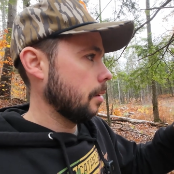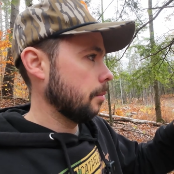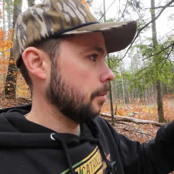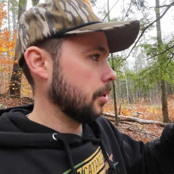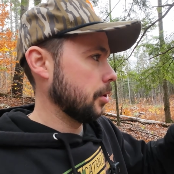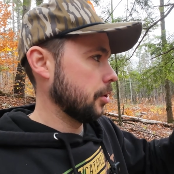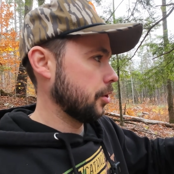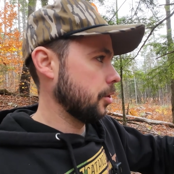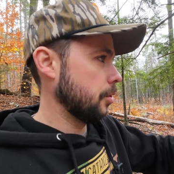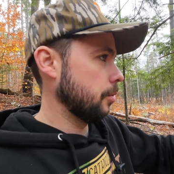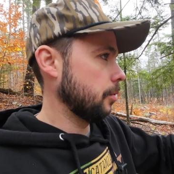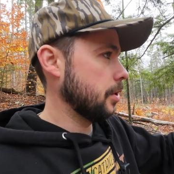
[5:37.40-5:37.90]
I'm gonna
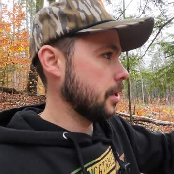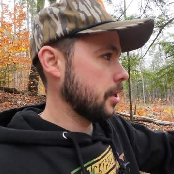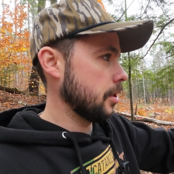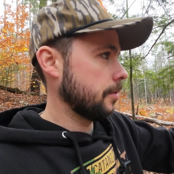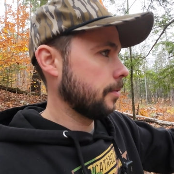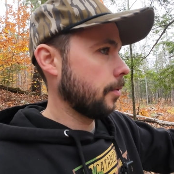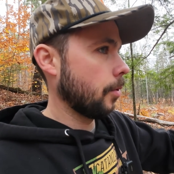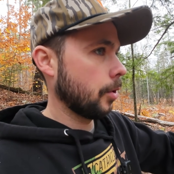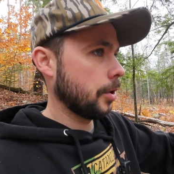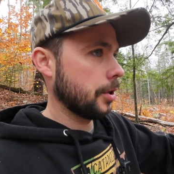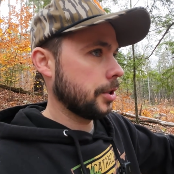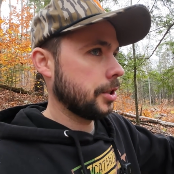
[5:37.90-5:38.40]
shoot these
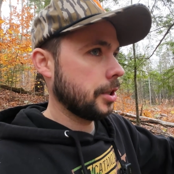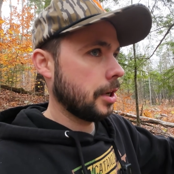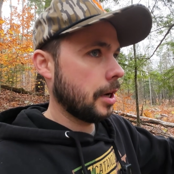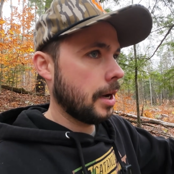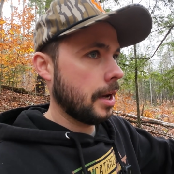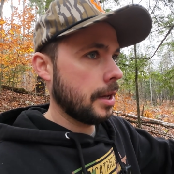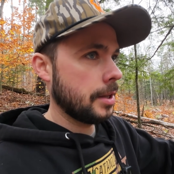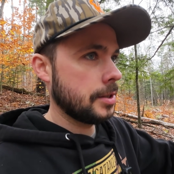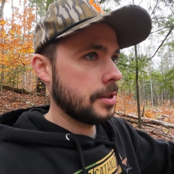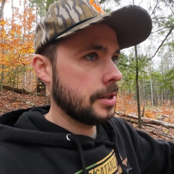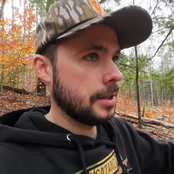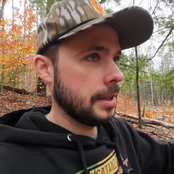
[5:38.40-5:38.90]
4
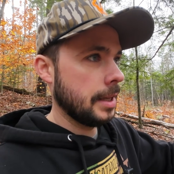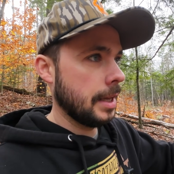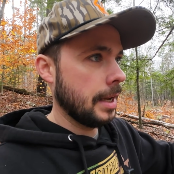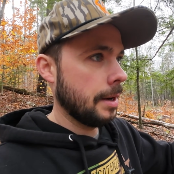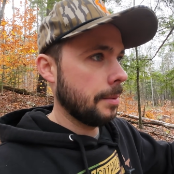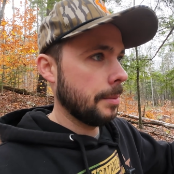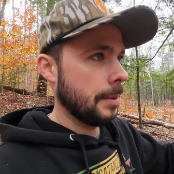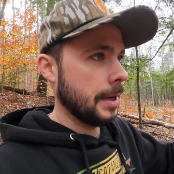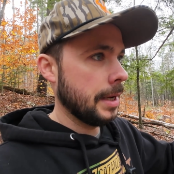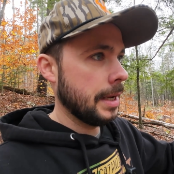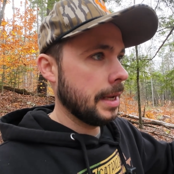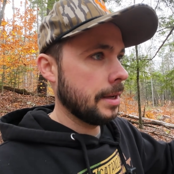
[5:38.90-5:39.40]
shots, and then I'm
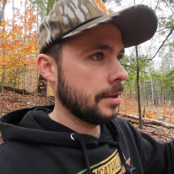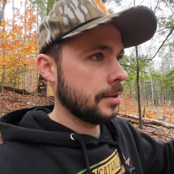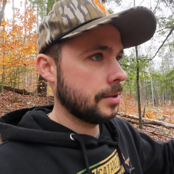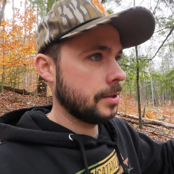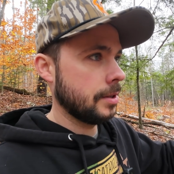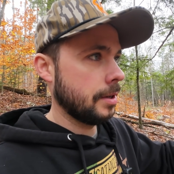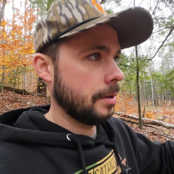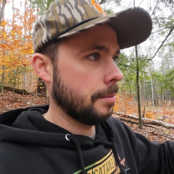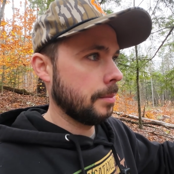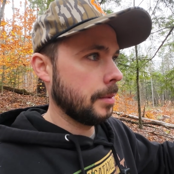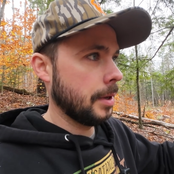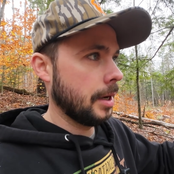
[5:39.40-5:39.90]
gonna get
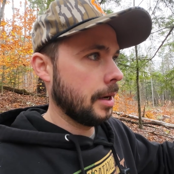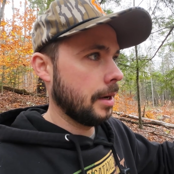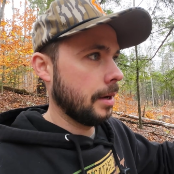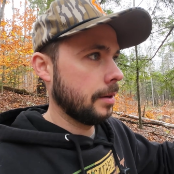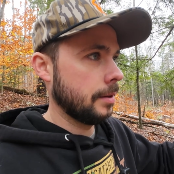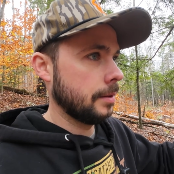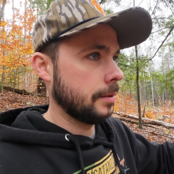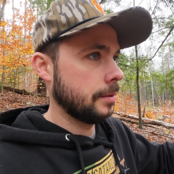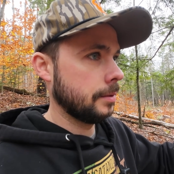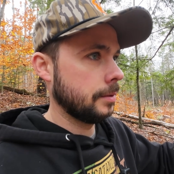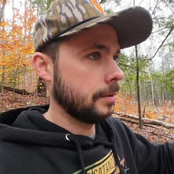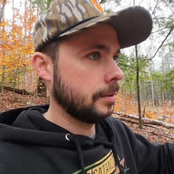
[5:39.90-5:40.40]
some, I'll
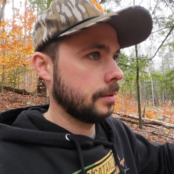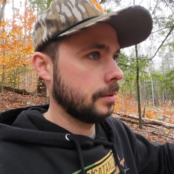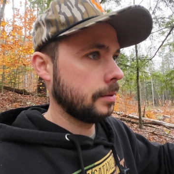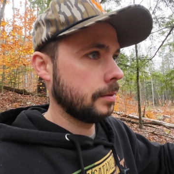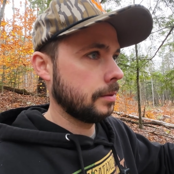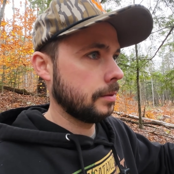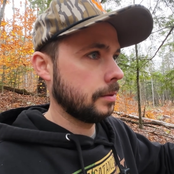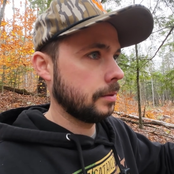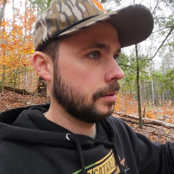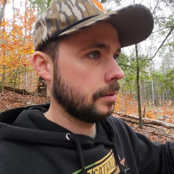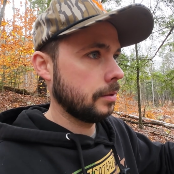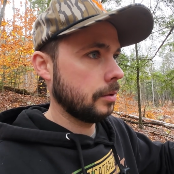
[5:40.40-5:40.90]

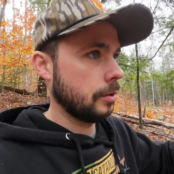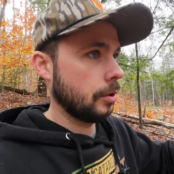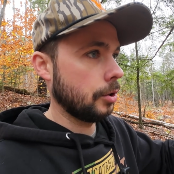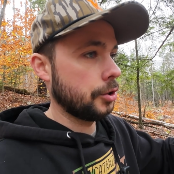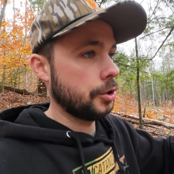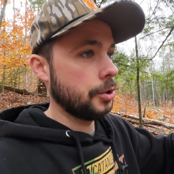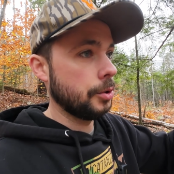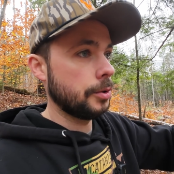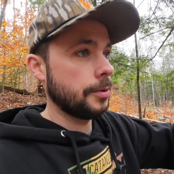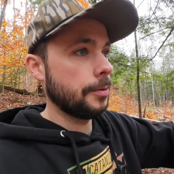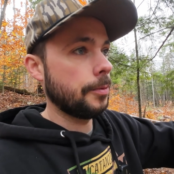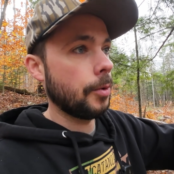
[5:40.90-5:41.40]

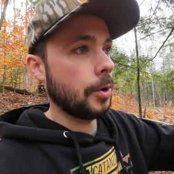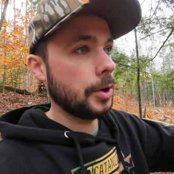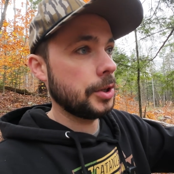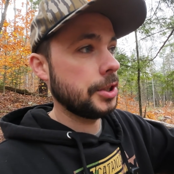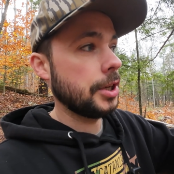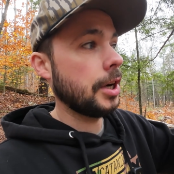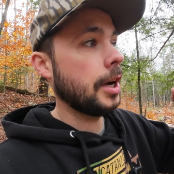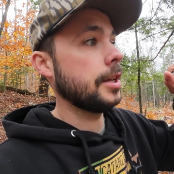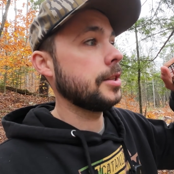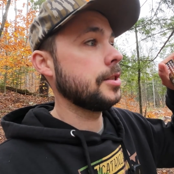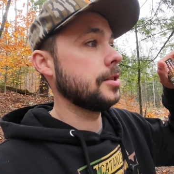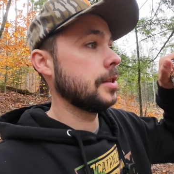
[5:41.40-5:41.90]
shoot the 4
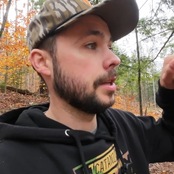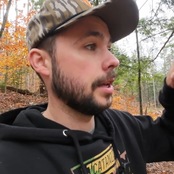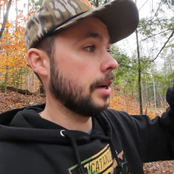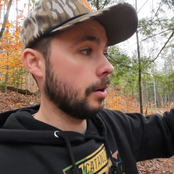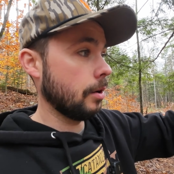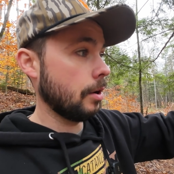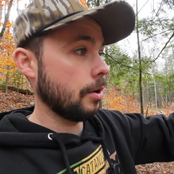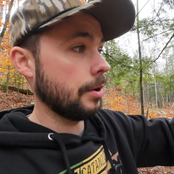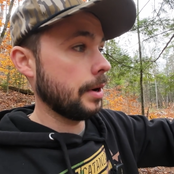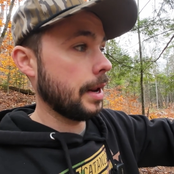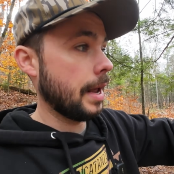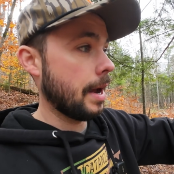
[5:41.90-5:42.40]
shots, then I'll
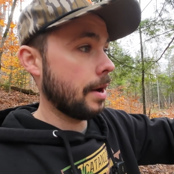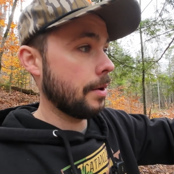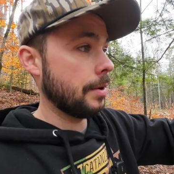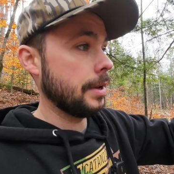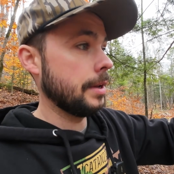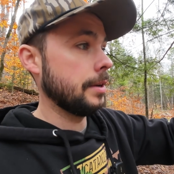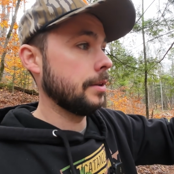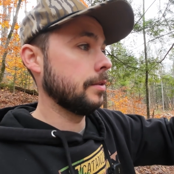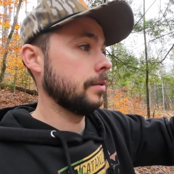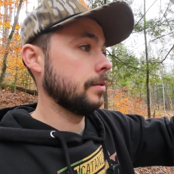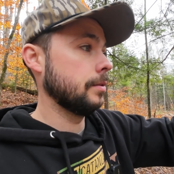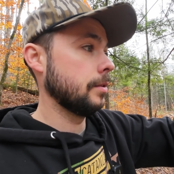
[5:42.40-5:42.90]
go down
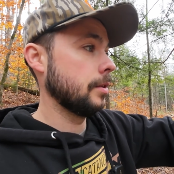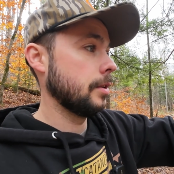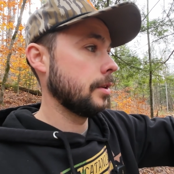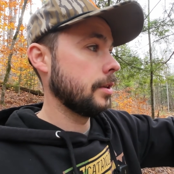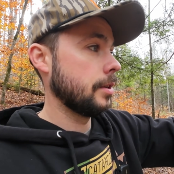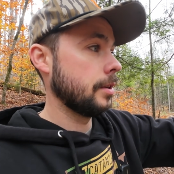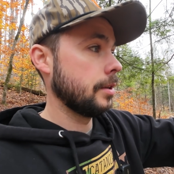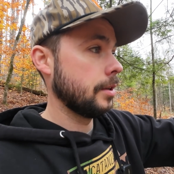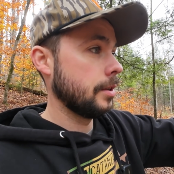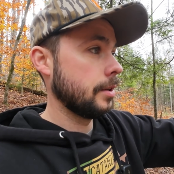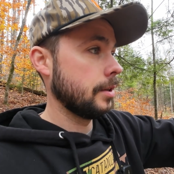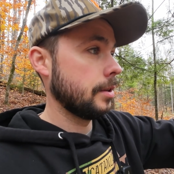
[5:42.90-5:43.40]
and
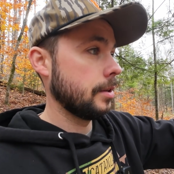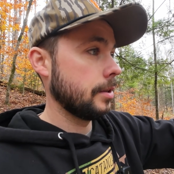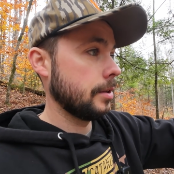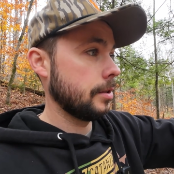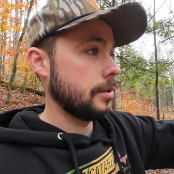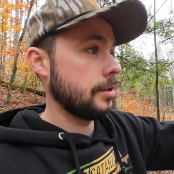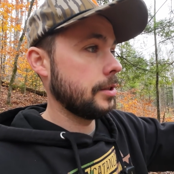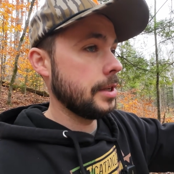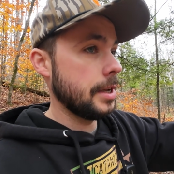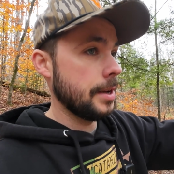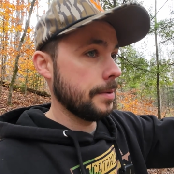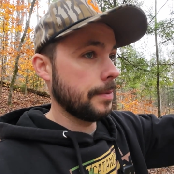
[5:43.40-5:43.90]

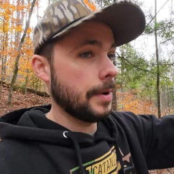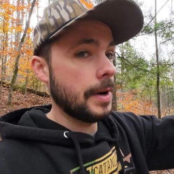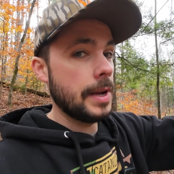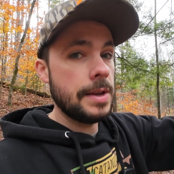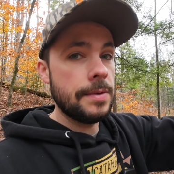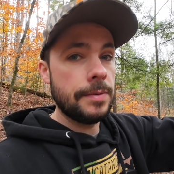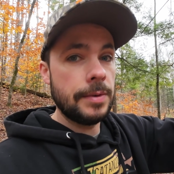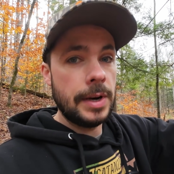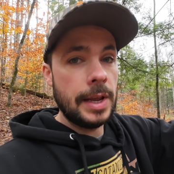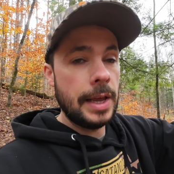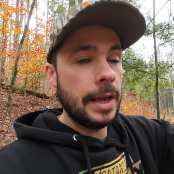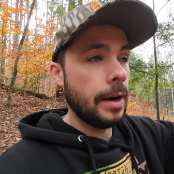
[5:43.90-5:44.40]
see if I
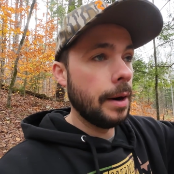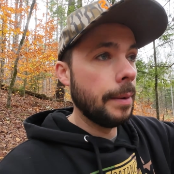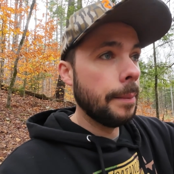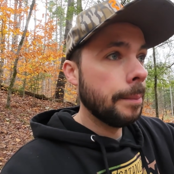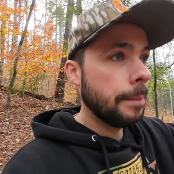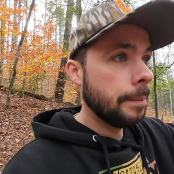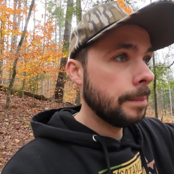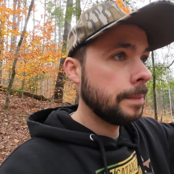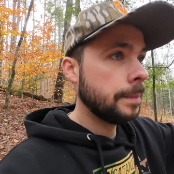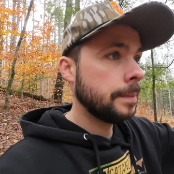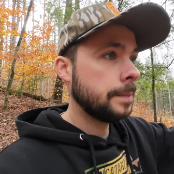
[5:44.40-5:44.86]
even hit them.